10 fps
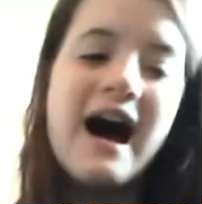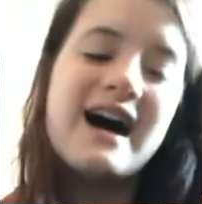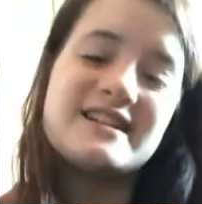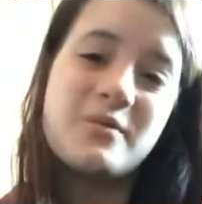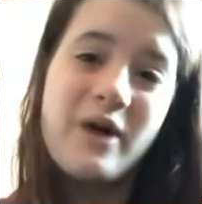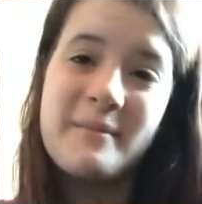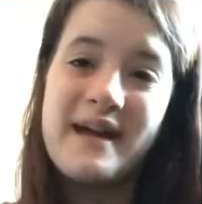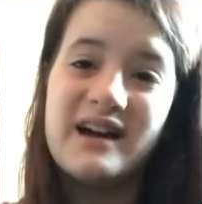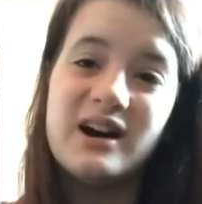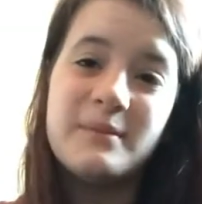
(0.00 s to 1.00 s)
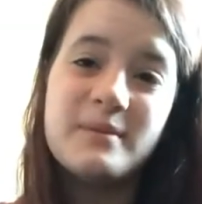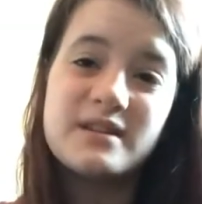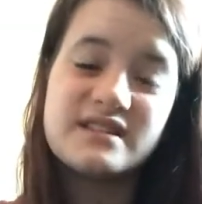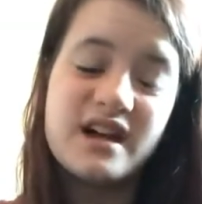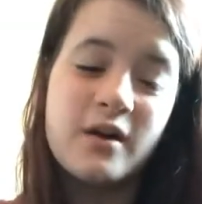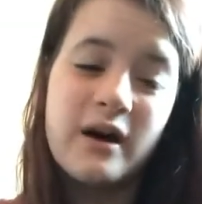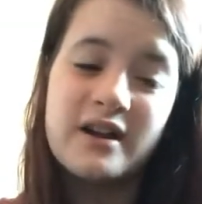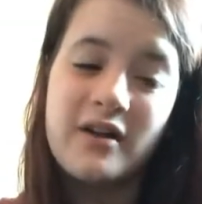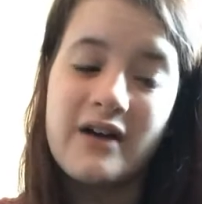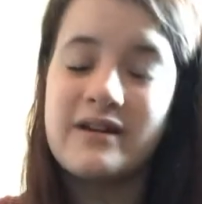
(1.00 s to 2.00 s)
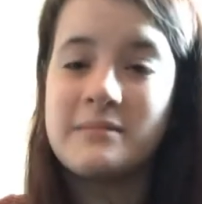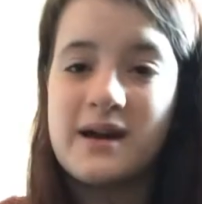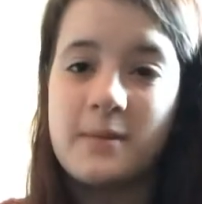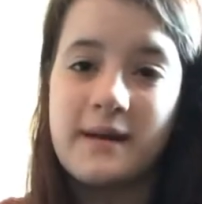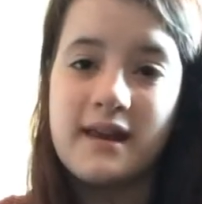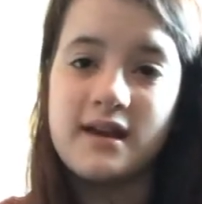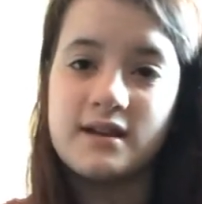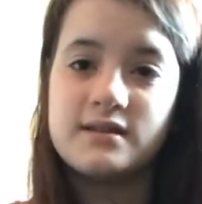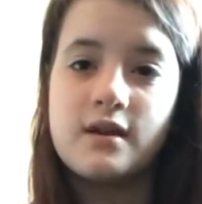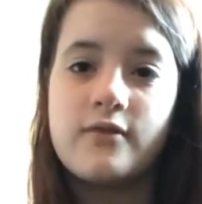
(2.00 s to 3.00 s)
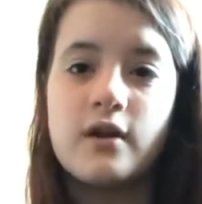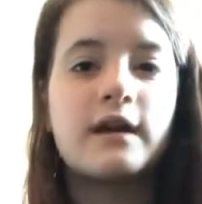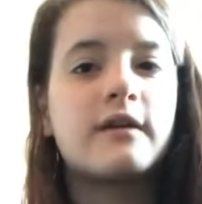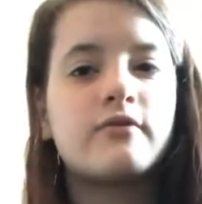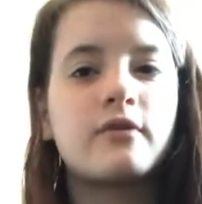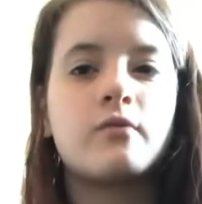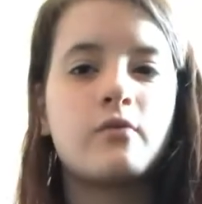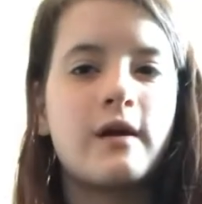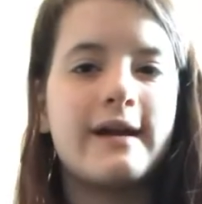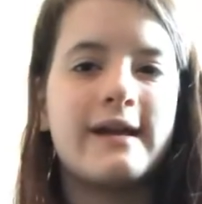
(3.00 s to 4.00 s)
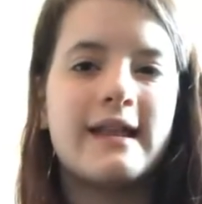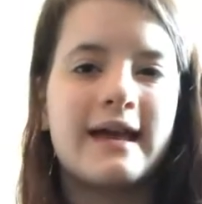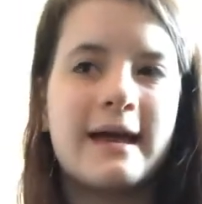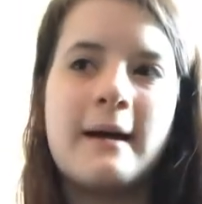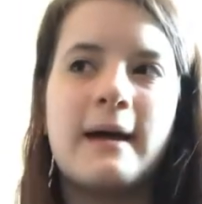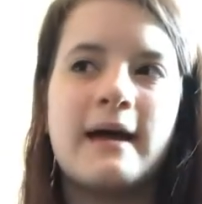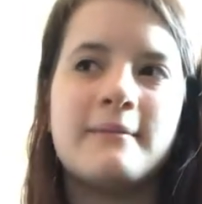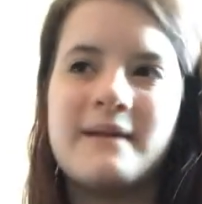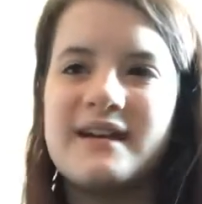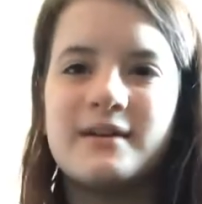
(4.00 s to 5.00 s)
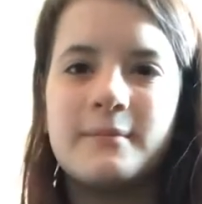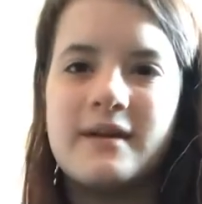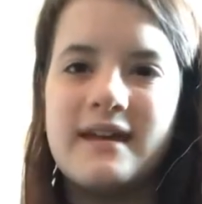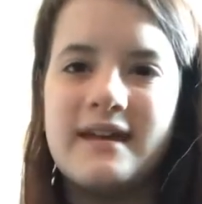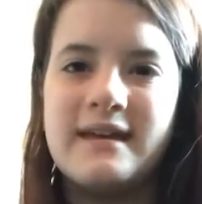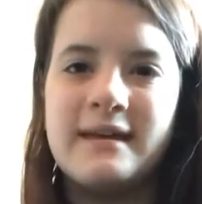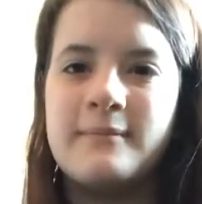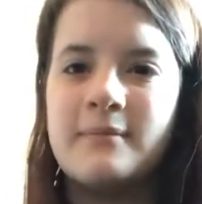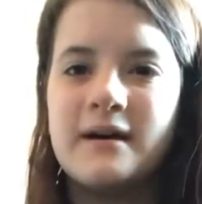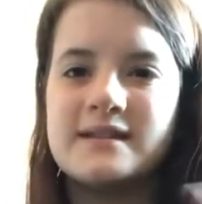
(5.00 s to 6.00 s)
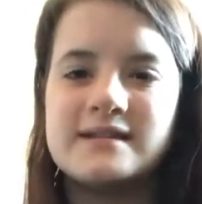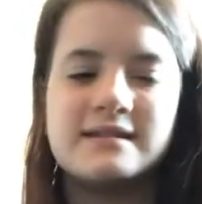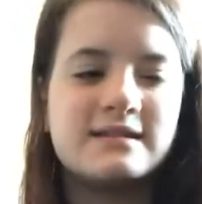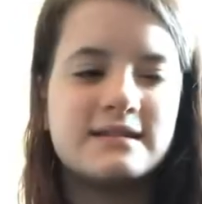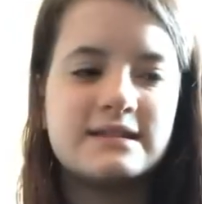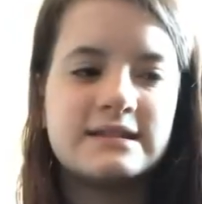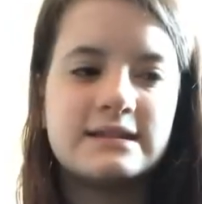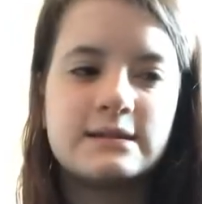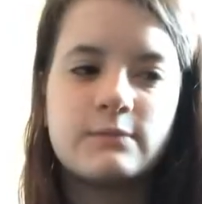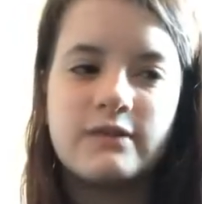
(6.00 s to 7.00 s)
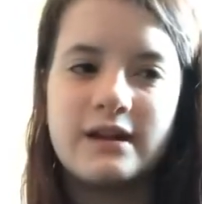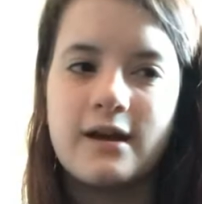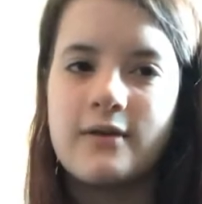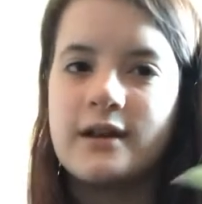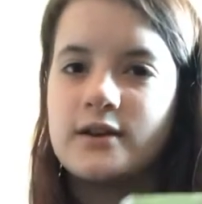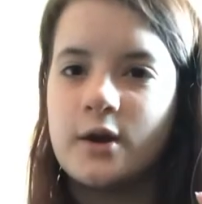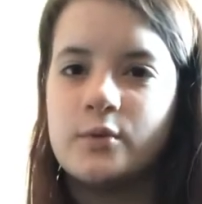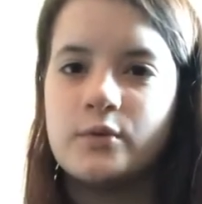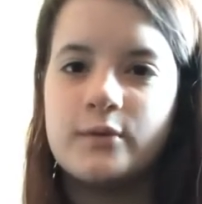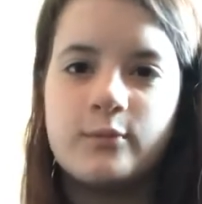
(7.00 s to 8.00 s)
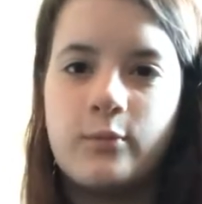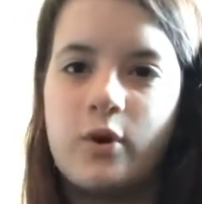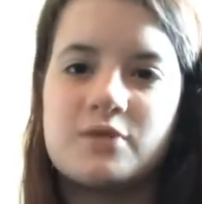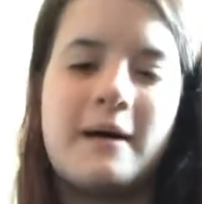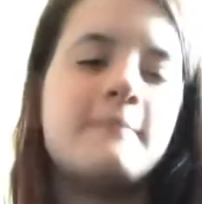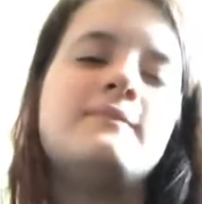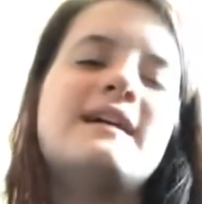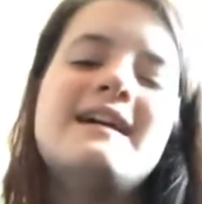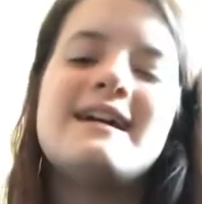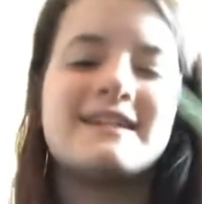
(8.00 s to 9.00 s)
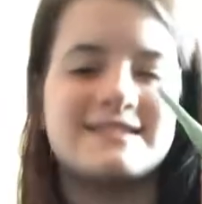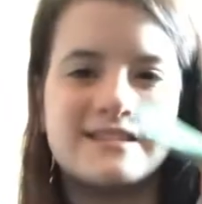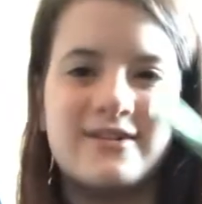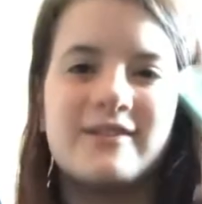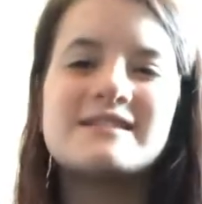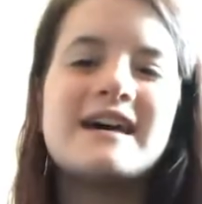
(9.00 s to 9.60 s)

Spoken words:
I don't wear makeup, so I don't have any makeup in here. So if you're looking for a white, like a makeup-y person's video, then don't watch mine, because it's not.